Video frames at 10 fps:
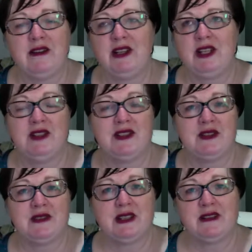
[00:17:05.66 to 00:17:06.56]
used
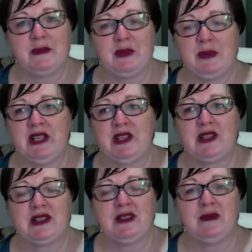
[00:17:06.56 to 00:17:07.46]
to run around
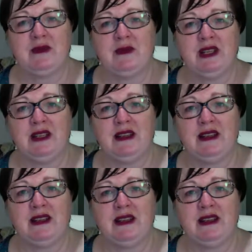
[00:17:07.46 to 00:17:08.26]
perpetually with